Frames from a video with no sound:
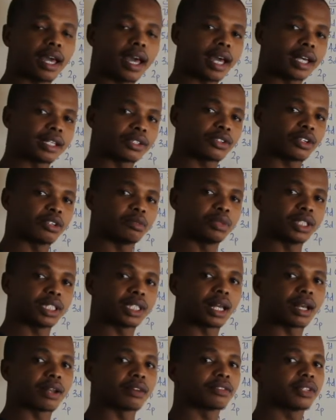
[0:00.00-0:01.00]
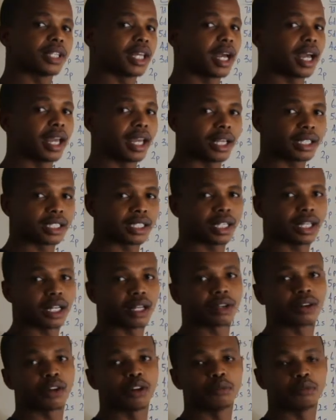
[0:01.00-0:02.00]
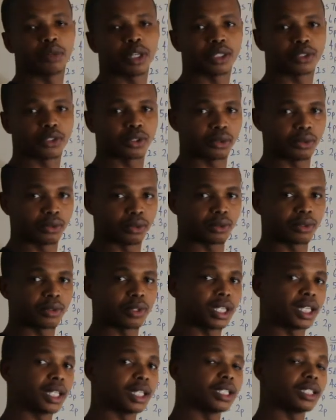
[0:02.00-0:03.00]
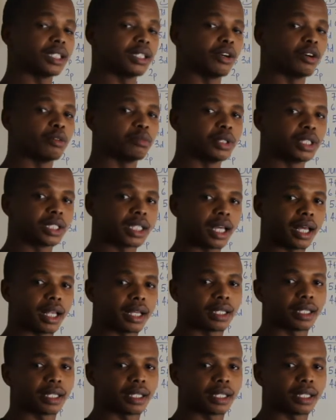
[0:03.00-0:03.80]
s orbital of the higher shell compared to the d orbital.